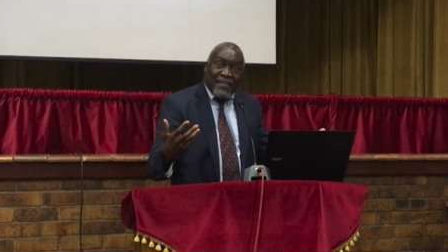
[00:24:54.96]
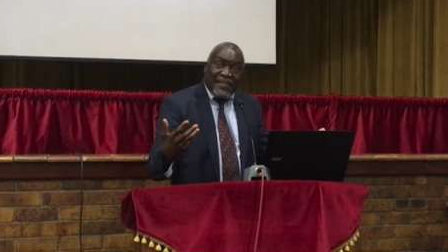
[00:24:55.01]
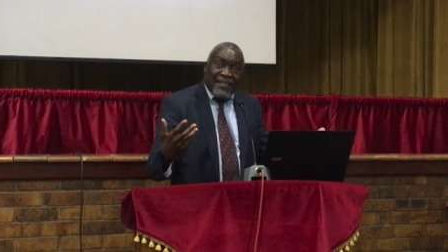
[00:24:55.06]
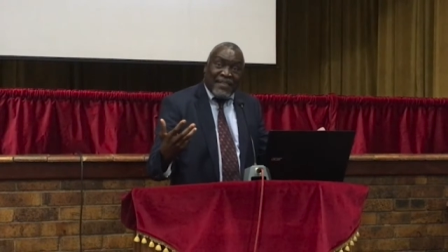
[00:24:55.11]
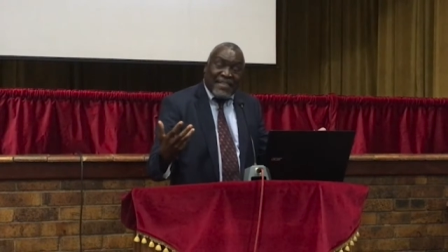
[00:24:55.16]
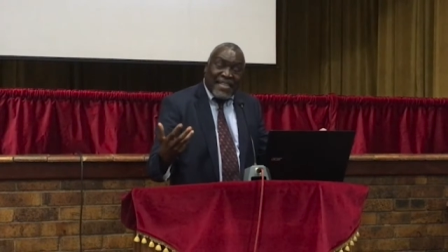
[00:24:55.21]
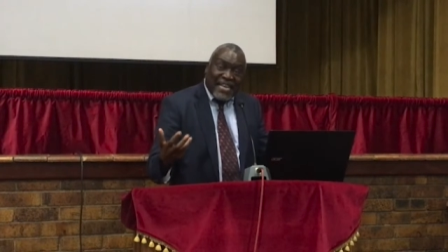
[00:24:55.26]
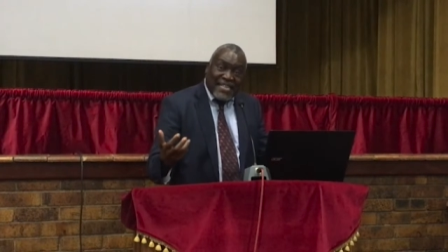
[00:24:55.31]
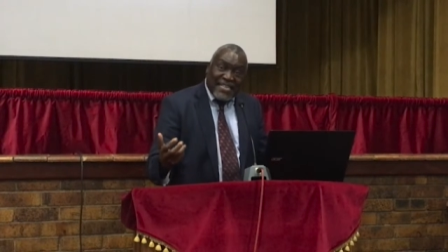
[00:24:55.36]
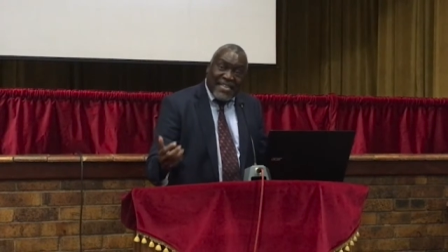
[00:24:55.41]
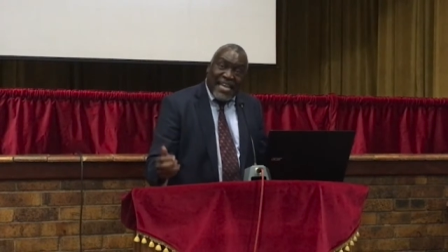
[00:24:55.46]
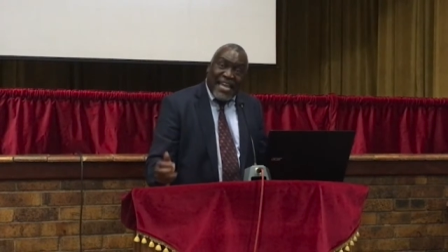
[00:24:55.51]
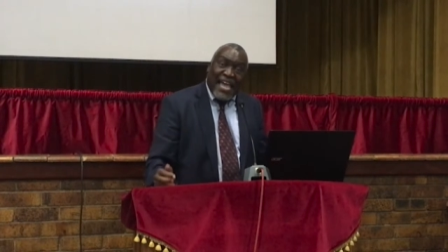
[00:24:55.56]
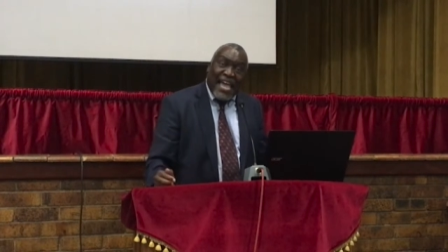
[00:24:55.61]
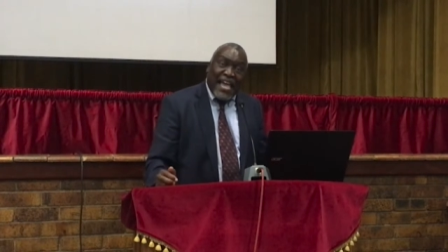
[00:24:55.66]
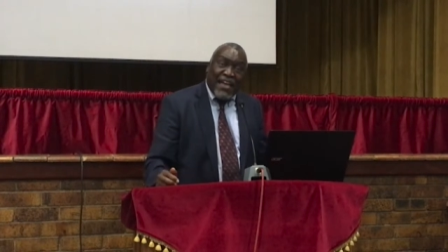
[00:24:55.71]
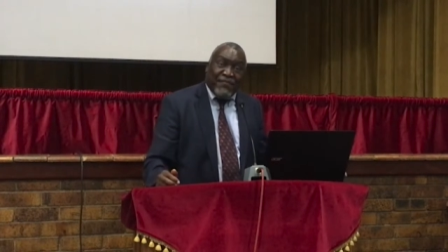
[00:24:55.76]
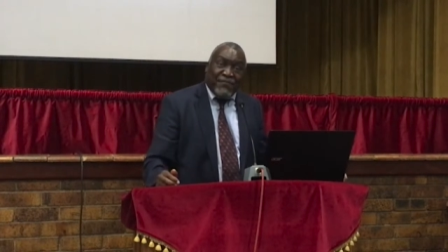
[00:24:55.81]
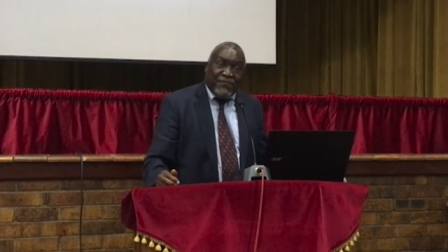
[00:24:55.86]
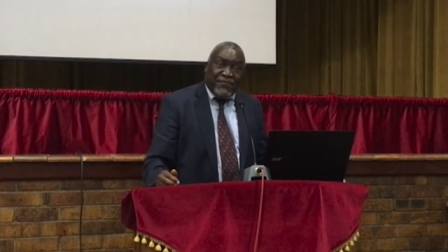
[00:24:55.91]
that they
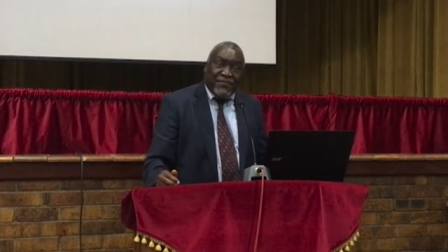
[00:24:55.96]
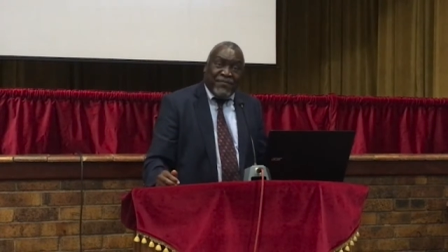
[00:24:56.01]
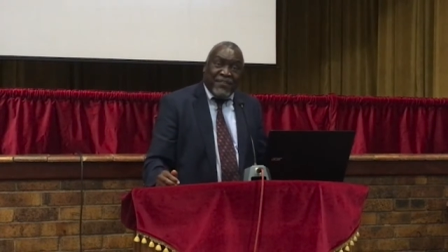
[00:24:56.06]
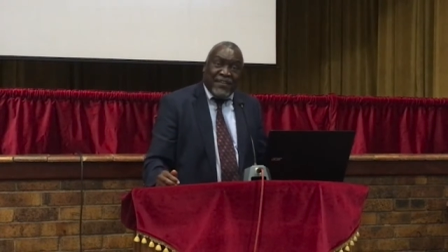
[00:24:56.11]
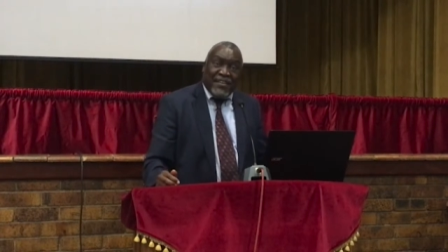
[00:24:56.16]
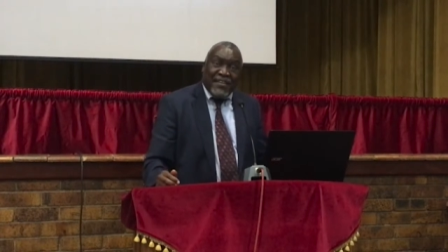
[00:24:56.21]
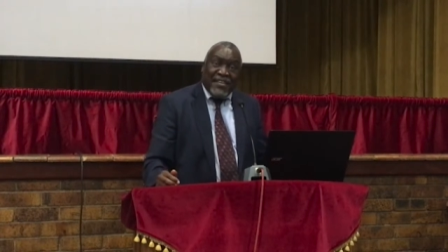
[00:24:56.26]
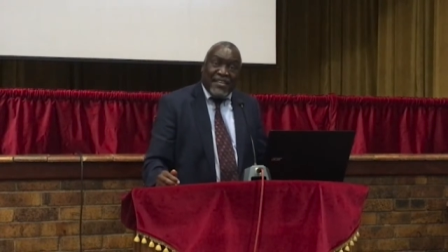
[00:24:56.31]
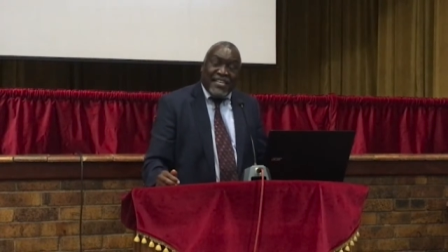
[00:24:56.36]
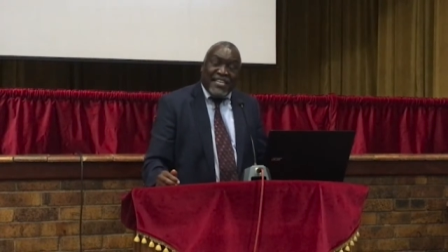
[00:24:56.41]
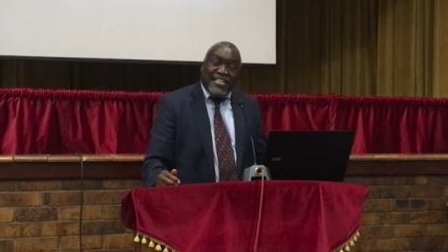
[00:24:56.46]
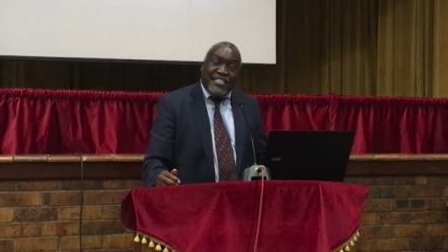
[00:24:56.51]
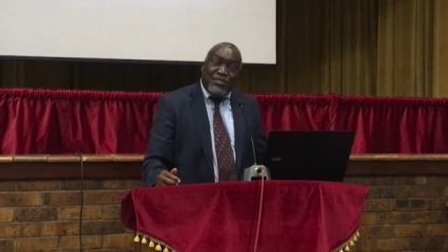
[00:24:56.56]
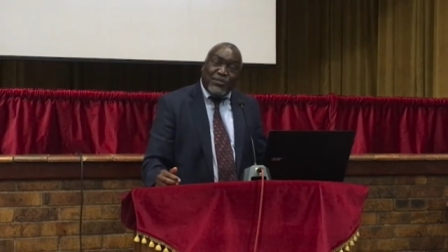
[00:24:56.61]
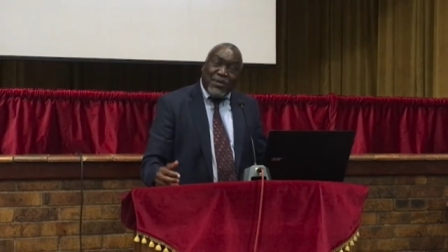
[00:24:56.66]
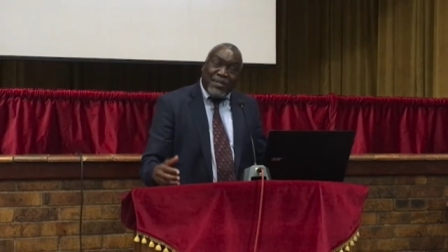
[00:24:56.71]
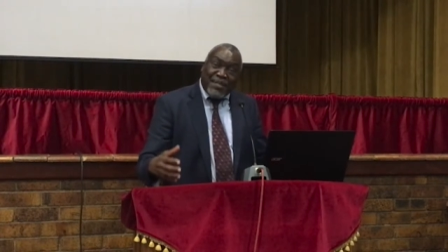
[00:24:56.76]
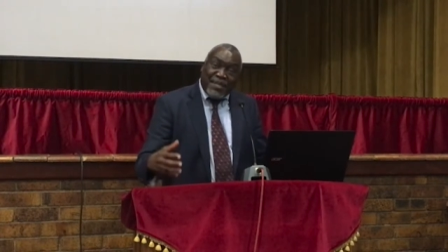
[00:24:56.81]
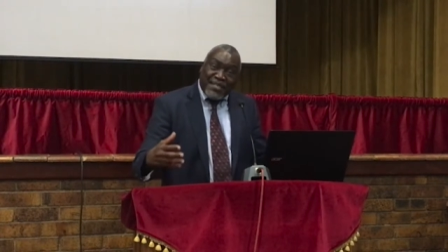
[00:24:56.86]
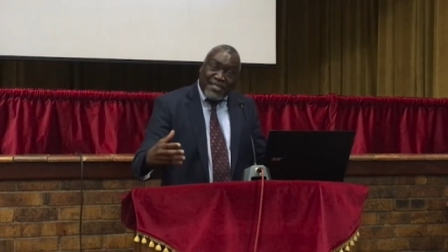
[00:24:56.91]
have is
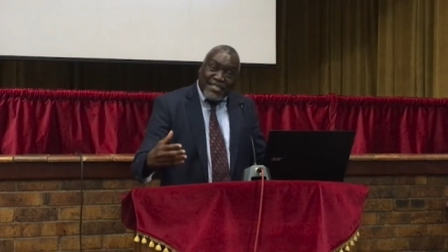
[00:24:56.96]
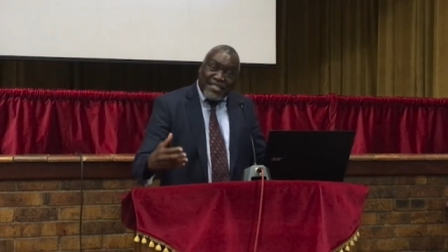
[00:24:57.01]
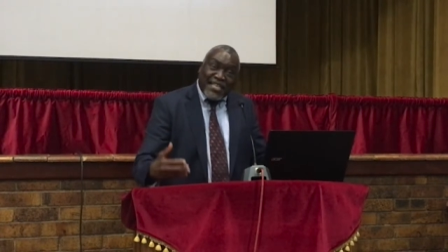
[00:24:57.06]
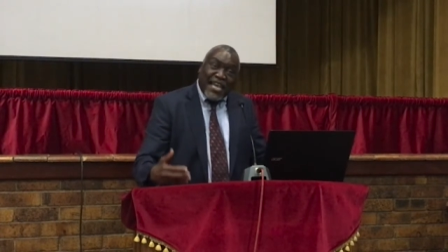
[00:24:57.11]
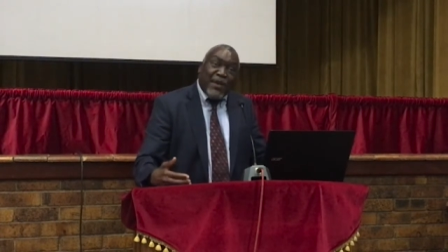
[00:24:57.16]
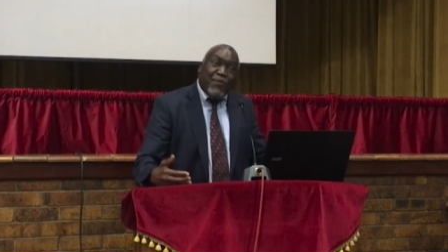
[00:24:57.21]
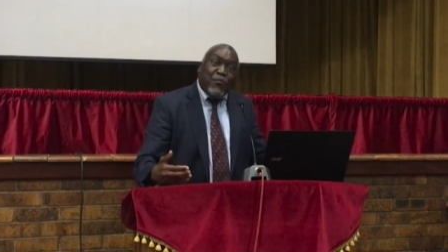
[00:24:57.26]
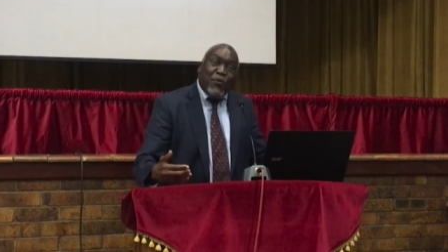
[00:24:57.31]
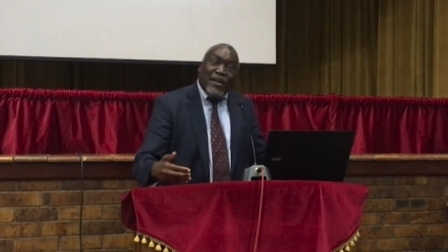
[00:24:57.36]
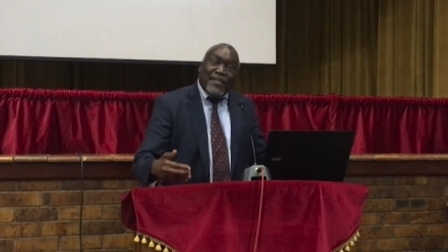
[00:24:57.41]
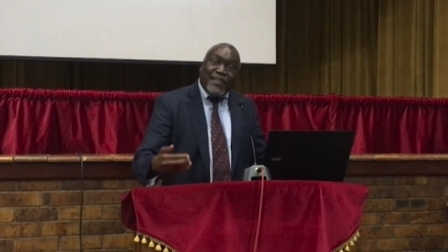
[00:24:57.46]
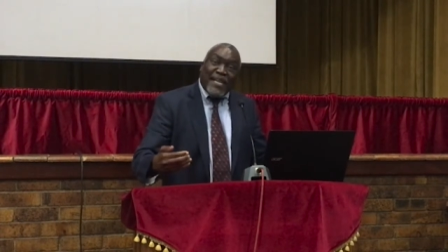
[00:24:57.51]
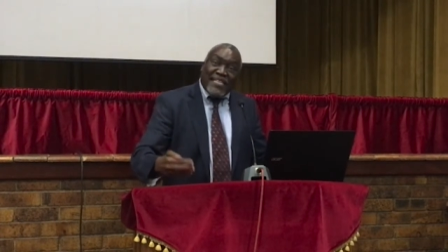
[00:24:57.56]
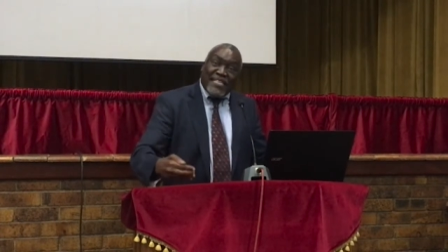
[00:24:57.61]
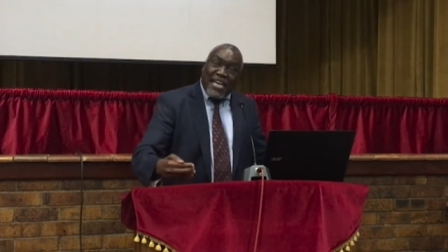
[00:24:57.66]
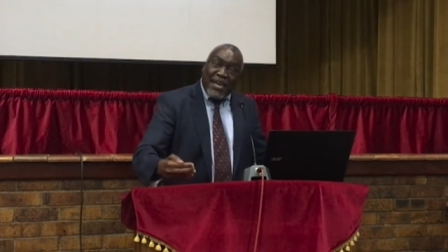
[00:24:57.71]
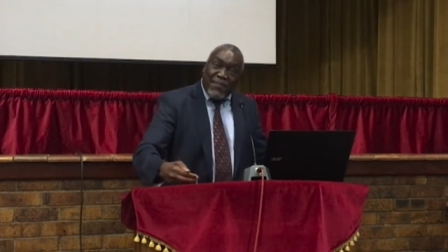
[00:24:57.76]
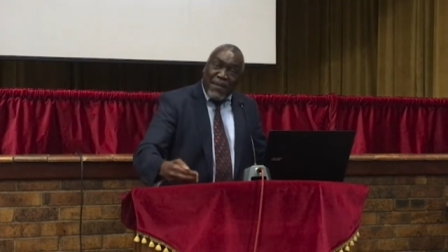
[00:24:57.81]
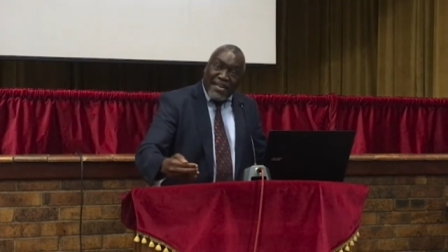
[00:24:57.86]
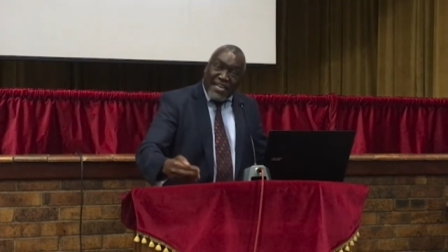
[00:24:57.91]
not the same one
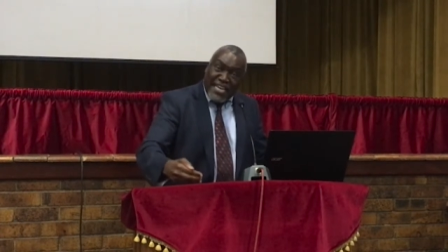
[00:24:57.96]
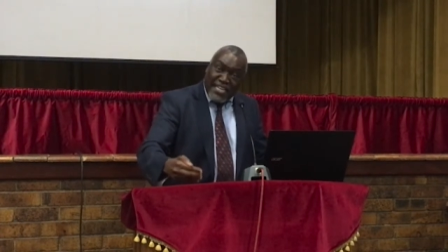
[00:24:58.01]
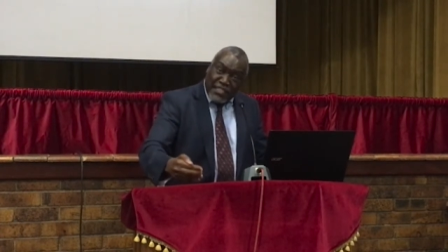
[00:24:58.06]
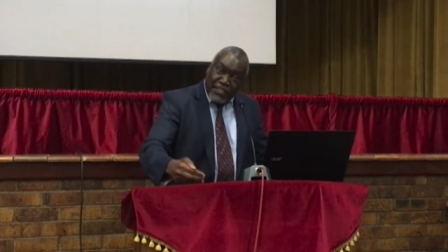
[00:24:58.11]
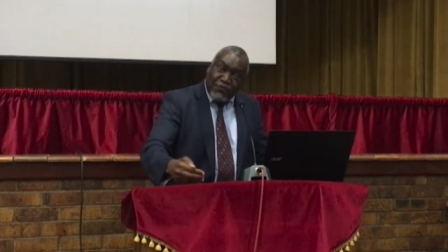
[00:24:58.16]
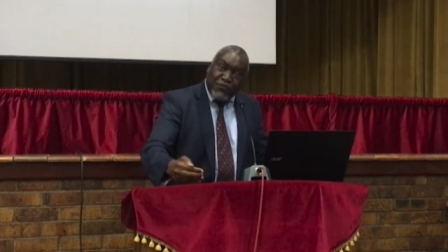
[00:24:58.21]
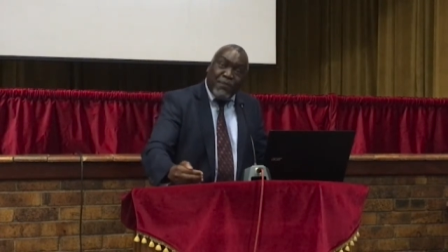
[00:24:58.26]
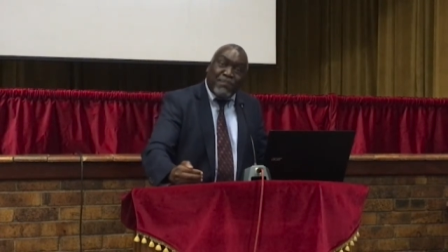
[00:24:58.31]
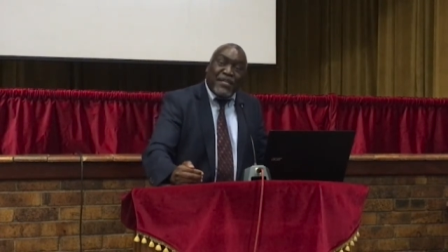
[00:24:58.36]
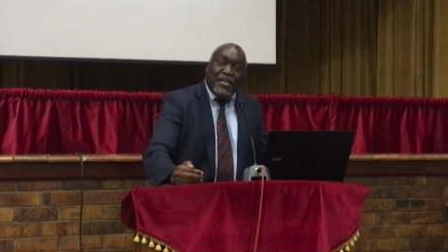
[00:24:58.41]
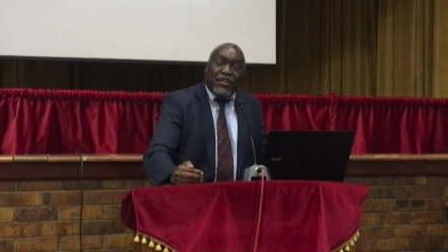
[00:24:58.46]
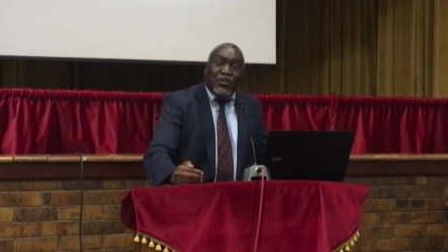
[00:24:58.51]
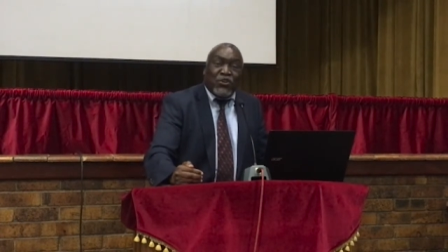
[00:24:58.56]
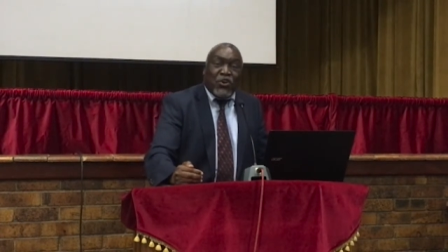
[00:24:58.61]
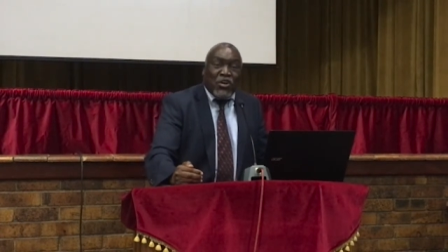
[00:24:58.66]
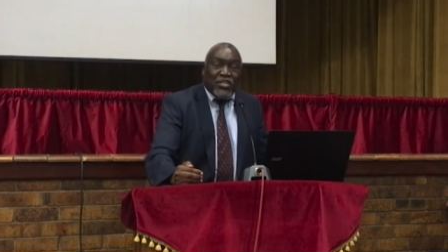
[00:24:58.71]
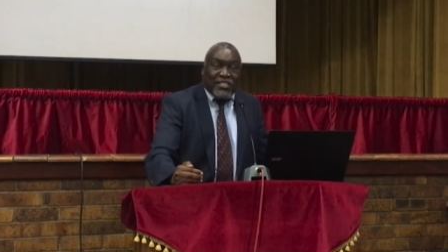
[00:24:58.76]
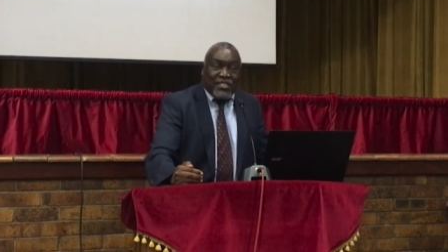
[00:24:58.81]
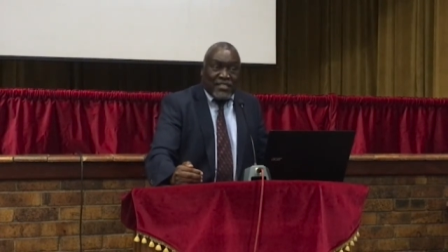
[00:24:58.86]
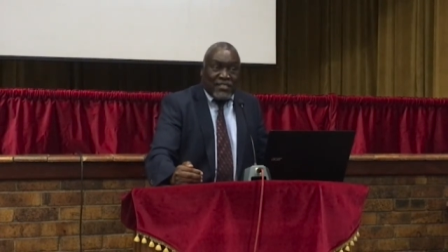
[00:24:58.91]
that emanates from the
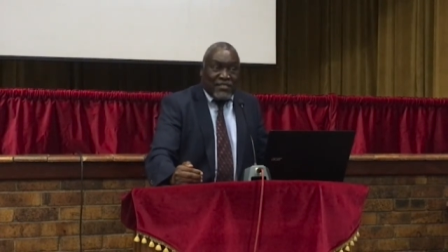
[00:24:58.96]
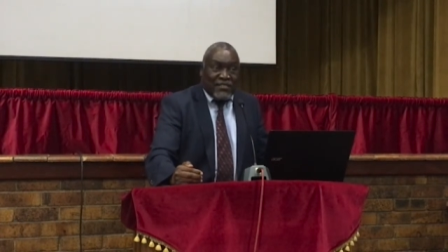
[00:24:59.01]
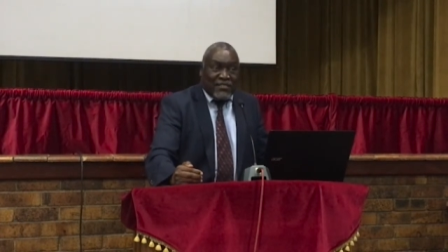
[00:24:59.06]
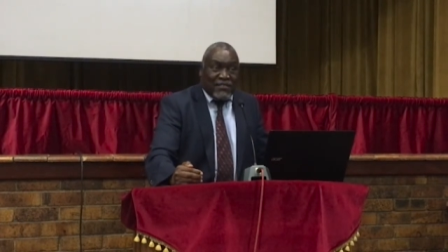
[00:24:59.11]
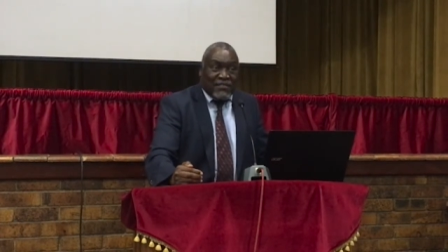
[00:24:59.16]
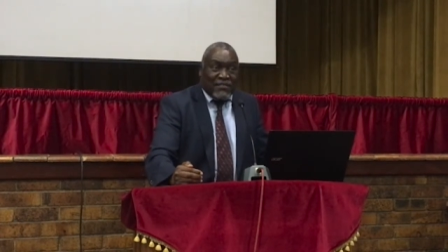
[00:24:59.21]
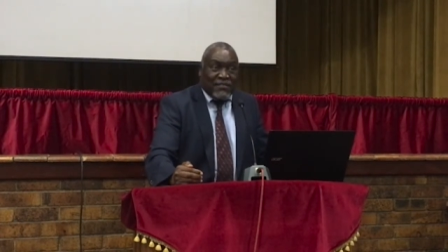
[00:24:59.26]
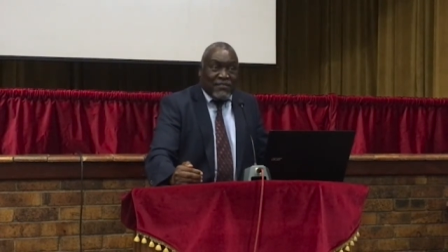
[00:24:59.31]
cross.